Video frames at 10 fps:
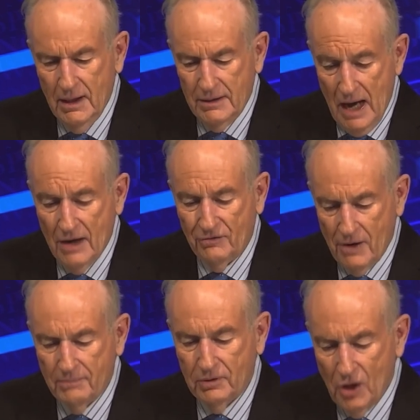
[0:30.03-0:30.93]
Donald
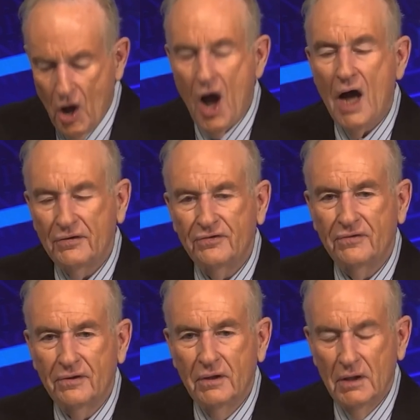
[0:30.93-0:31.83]
Trump
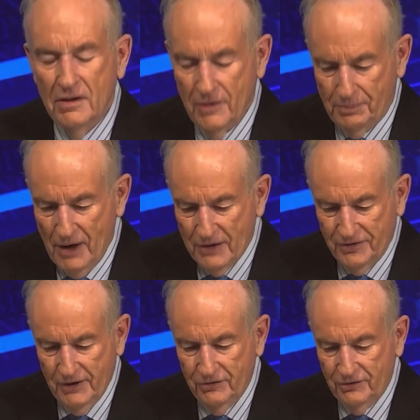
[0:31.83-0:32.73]
lost the
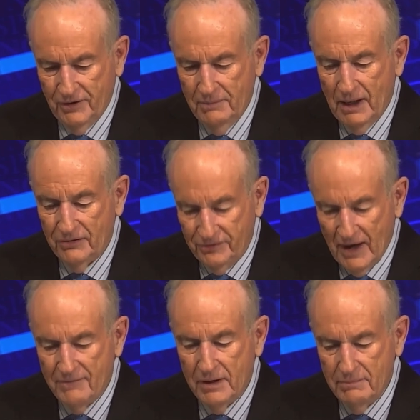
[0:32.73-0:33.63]
presidency by
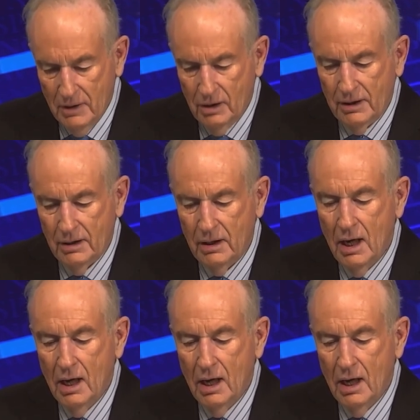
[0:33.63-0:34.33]
7 million